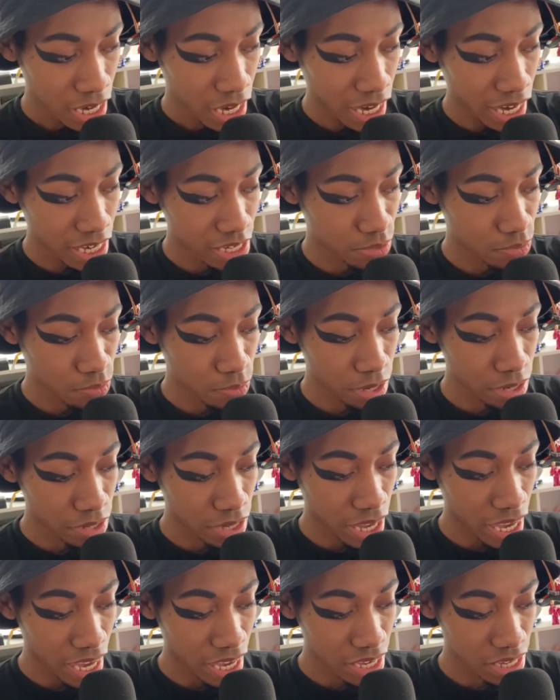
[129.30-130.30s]
as well
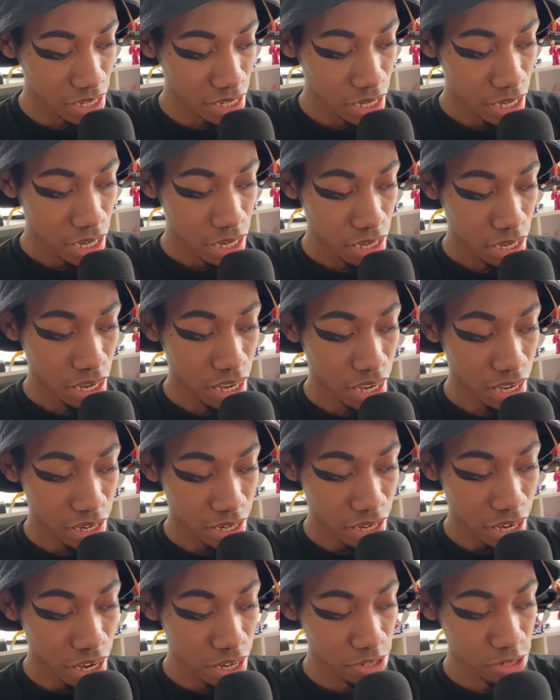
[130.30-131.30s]
as uh,
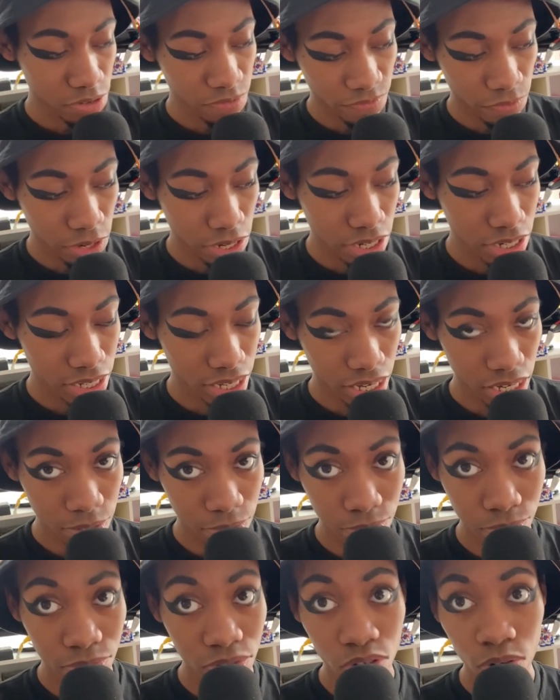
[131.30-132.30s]
concert footage that
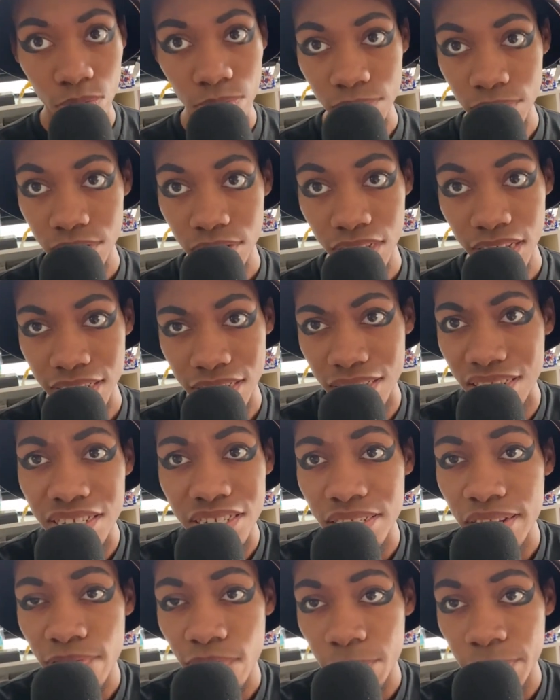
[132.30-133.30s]
no one's like
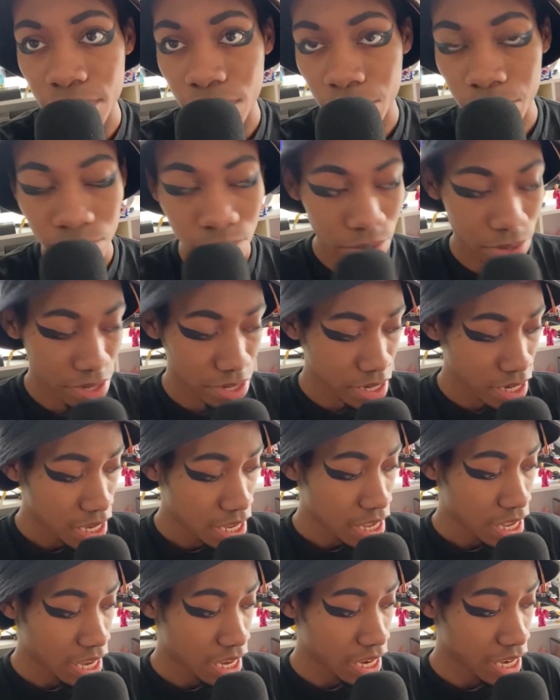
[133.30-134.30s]
has never been uploaded,
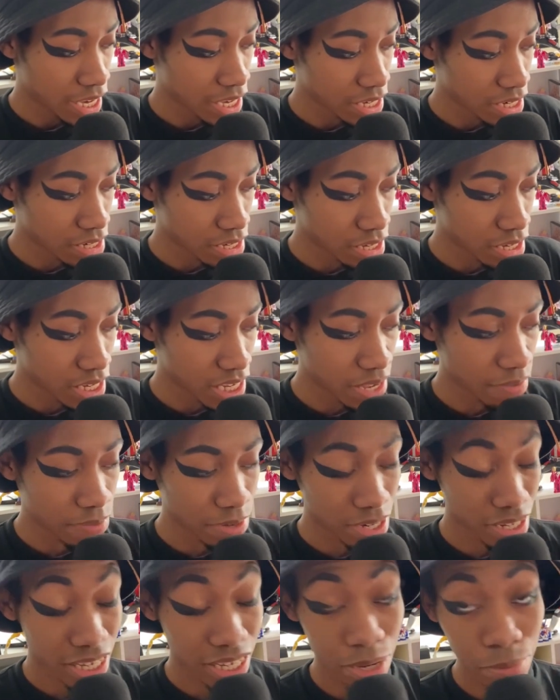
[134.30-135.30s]
and uh,
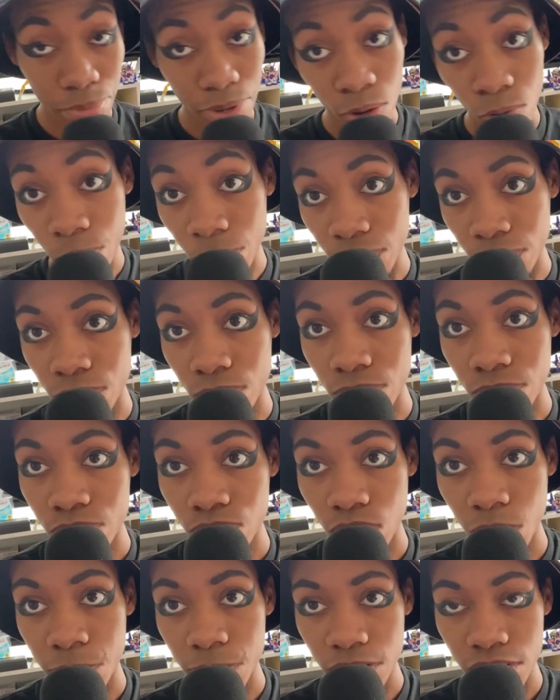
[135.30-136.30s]
even like a belt buckle
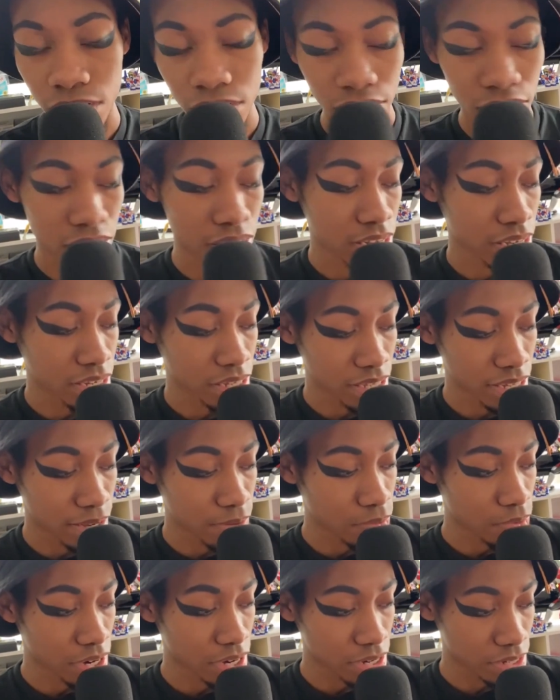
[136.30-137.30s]
replica that they they
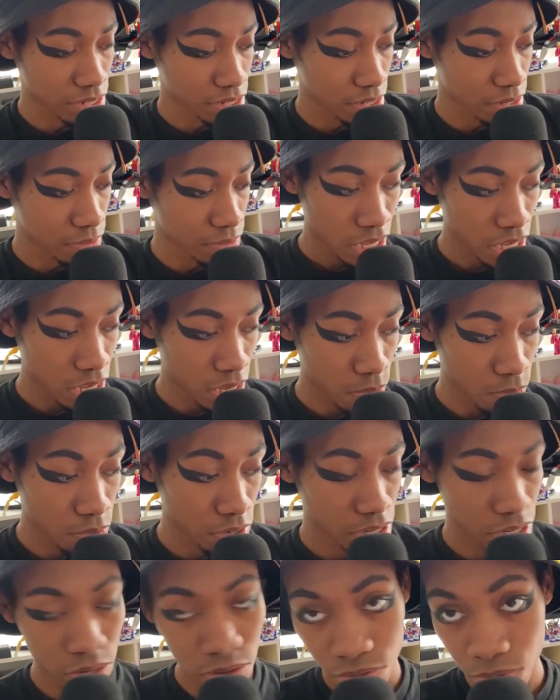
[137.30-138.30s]
wear. So we're
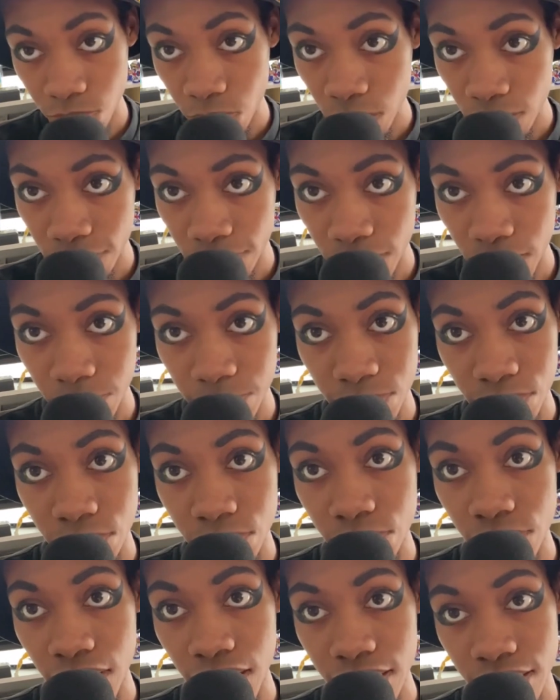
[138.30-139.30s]
gonna go through all of it. I'm gonna show
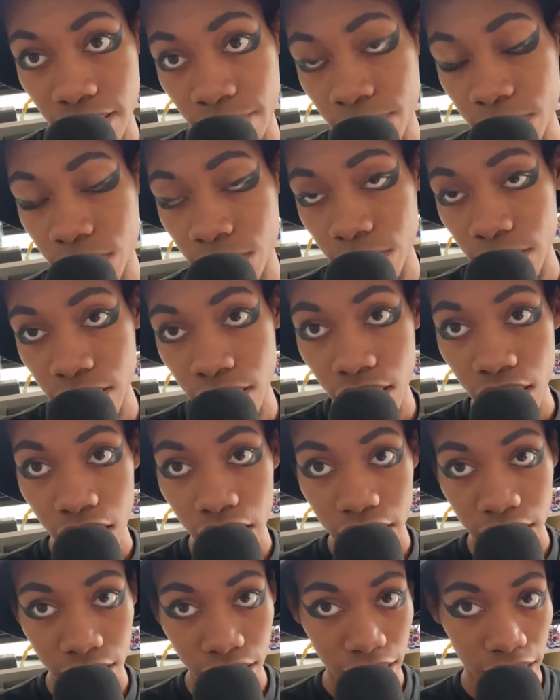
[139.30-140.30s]
you guys everything
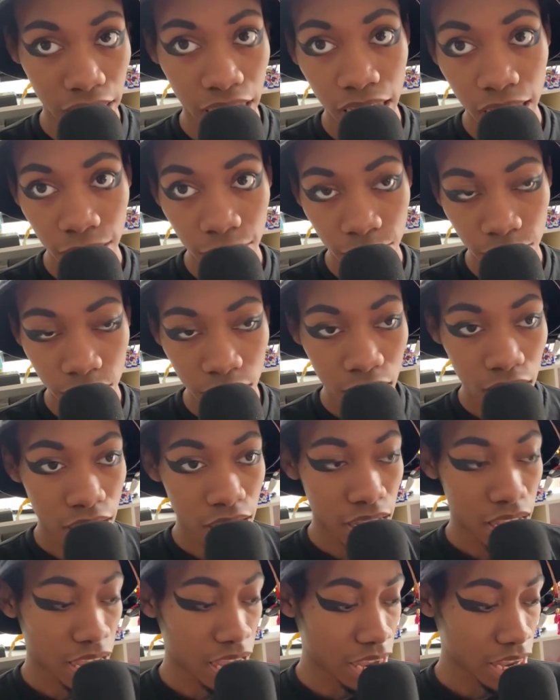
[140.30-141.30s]
that I have,
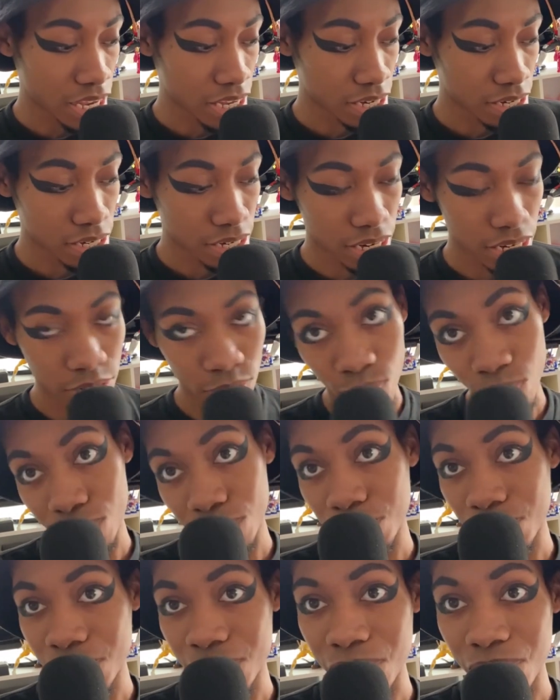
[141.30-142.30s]
and it's going
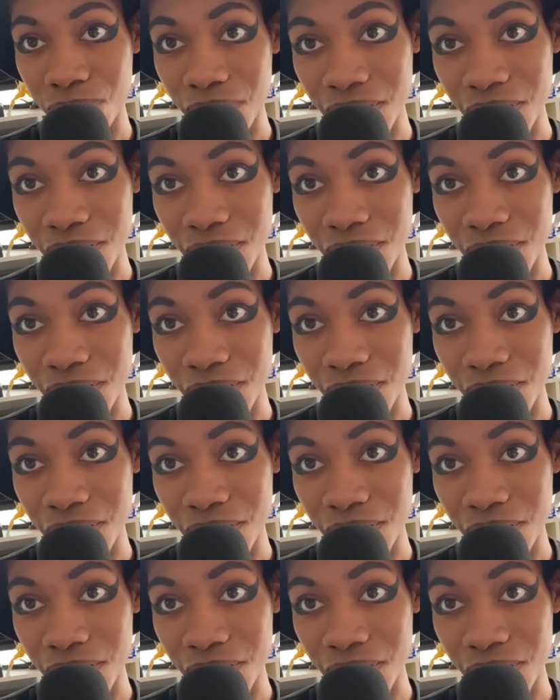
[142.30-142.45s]
to be a great